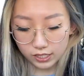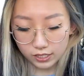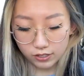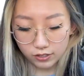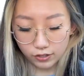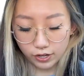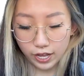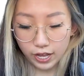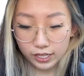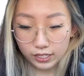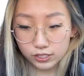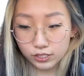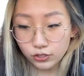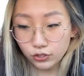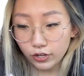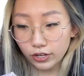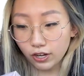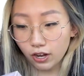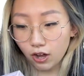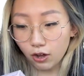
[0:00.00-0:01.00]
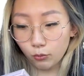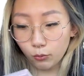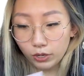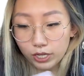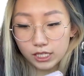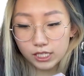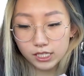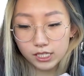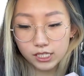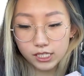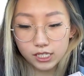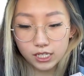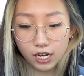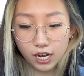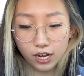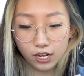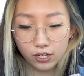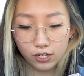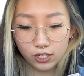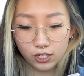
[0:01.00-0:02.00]
Okay, so I got one
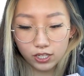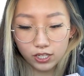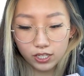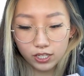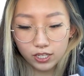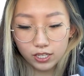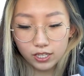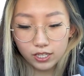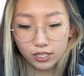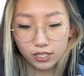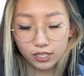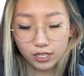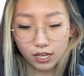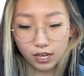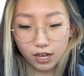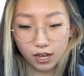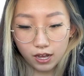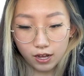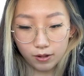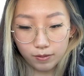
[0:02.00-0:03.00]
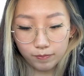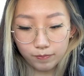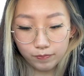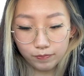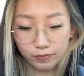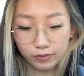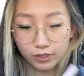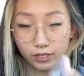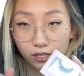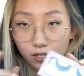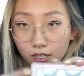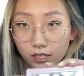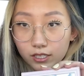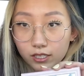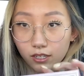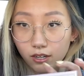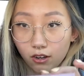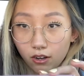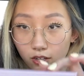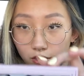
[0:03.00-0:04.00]
style um,
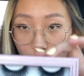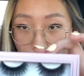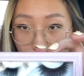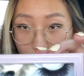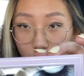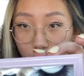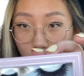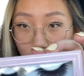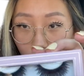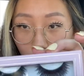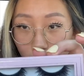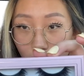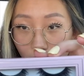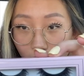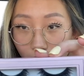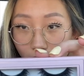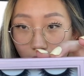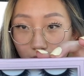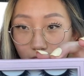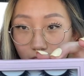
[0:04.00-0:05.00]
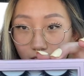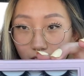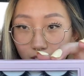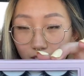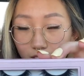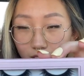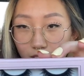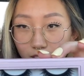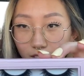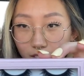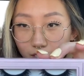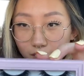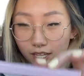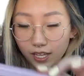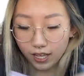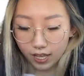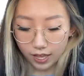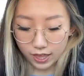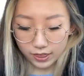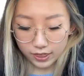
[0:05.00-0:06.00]
called Starlet.
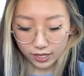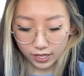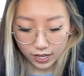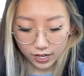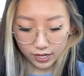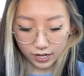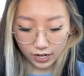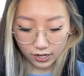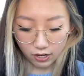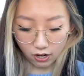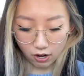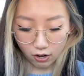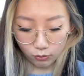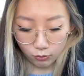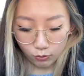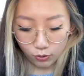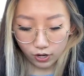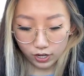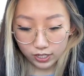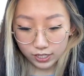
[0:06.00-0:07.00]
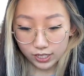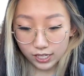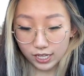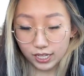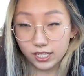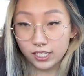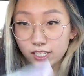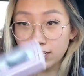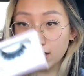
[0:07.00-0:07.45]
And then I got one in